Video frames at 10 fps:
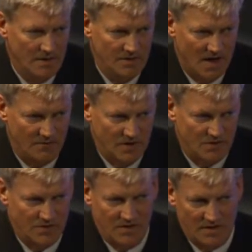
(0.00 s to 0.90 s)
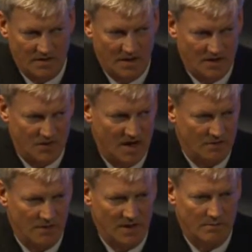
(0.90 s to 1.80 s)
John Richardson and John
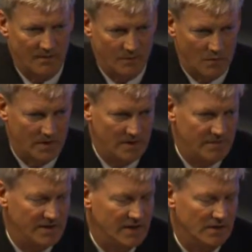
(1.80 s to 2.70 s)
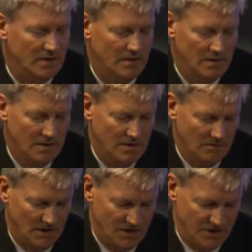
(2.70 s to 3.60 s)
Greenard before him, and their
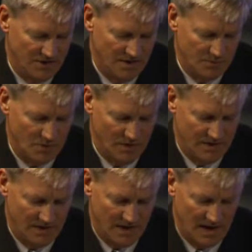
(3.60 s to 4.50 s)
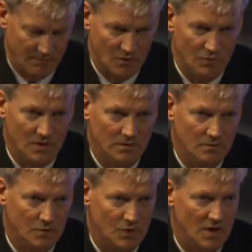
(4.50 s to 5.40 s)
relationships with Admiral
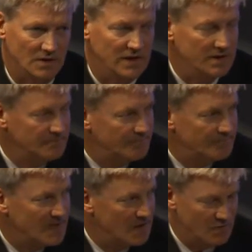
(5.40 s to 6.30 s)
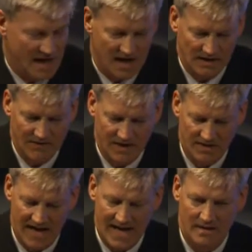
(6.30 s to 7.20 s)
Wu Shangli. Okay, I'll leave it at
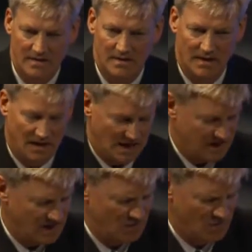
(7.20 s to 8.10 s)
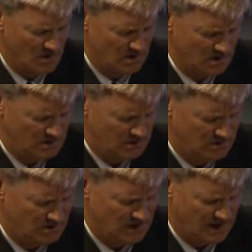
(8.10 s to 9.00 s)
that, and I think we're
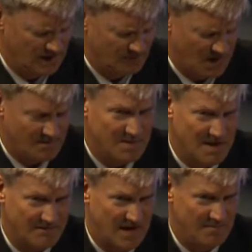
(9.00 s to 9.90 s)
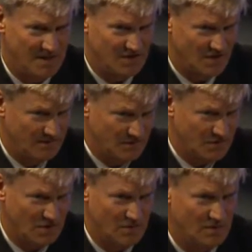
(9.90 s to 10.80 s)
probably about 5 minutes over,
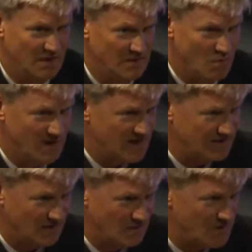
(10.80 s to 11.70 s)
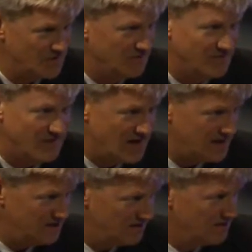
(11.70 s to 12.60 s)
so if you want to ask a question, fine.